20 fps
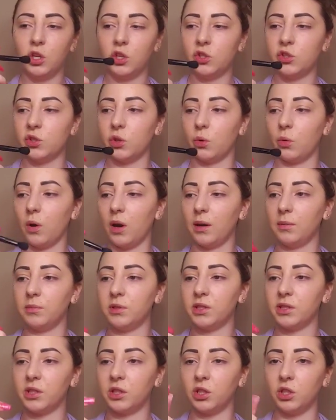So I'm
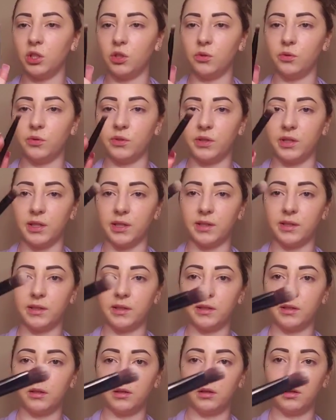just going to use
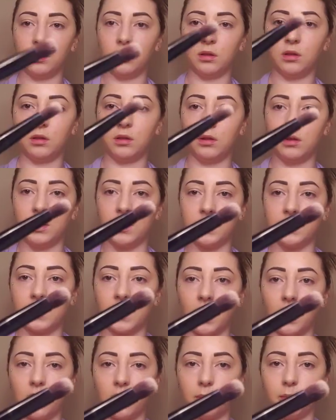this
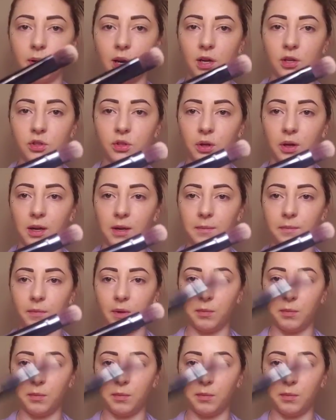side of the brush, right?